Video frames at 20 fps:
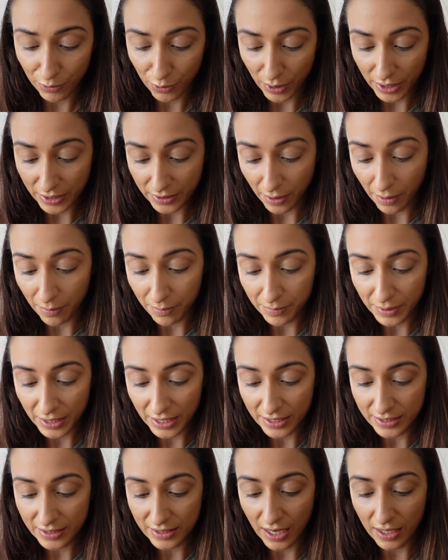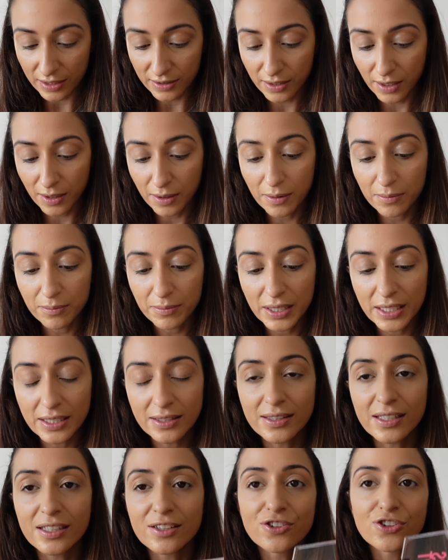I'm quite amazed at the
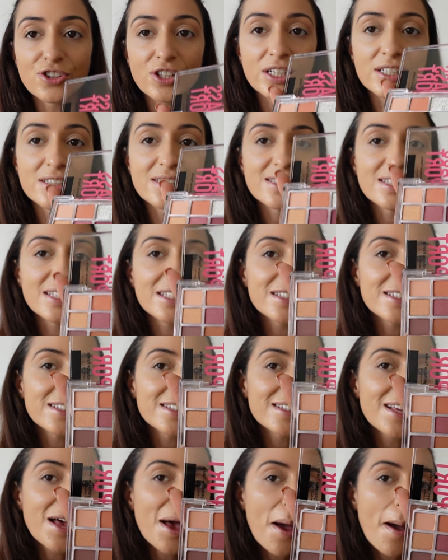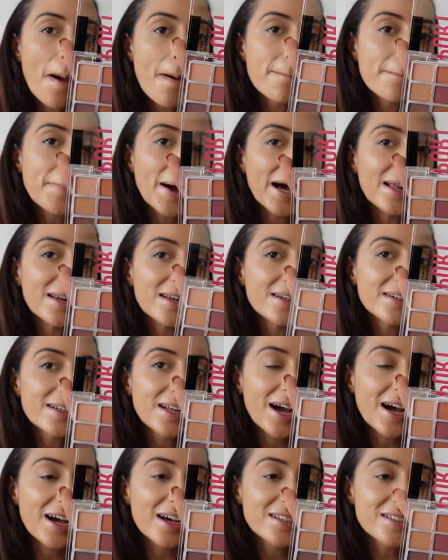amazing shades this palette
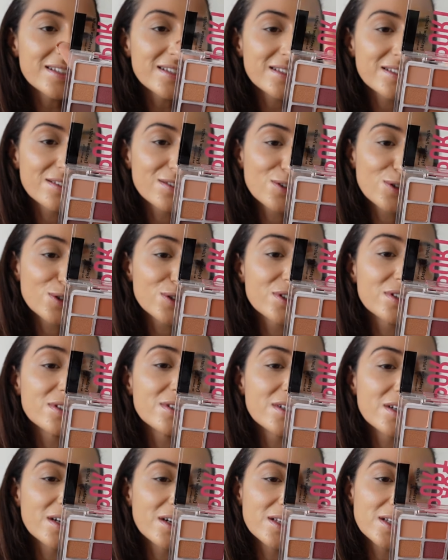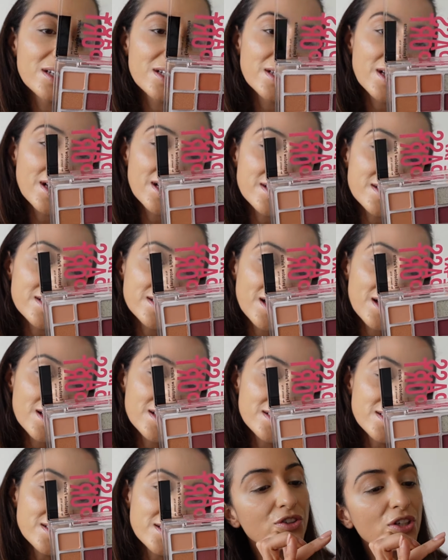has. It looks really nice,
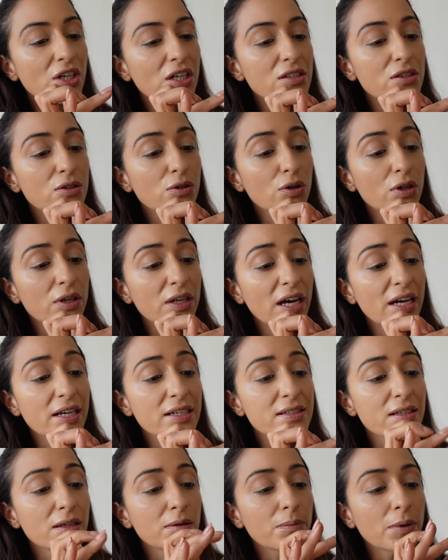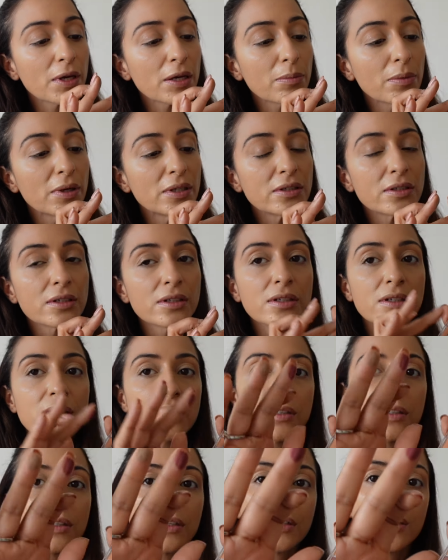guys. Shades look nice and pigmented.
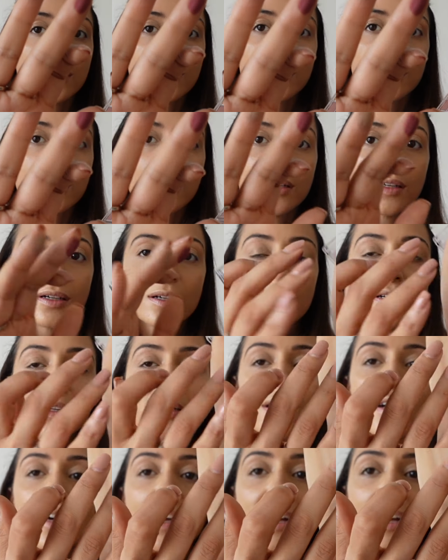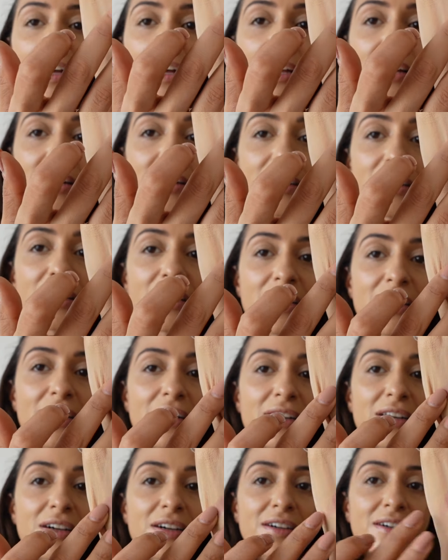And
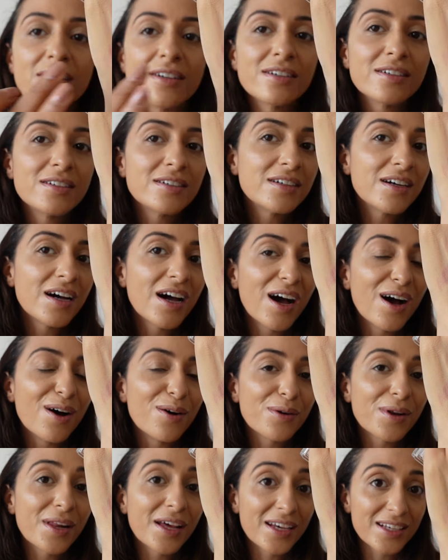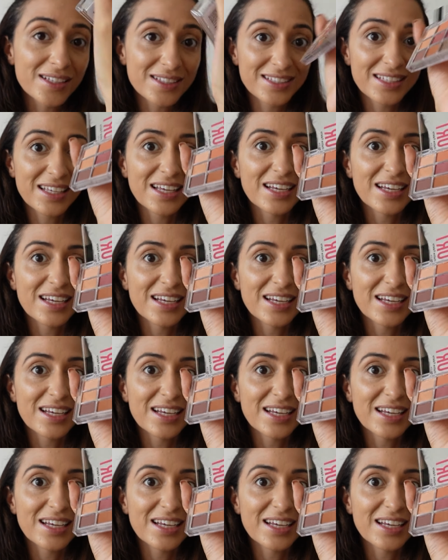how nice.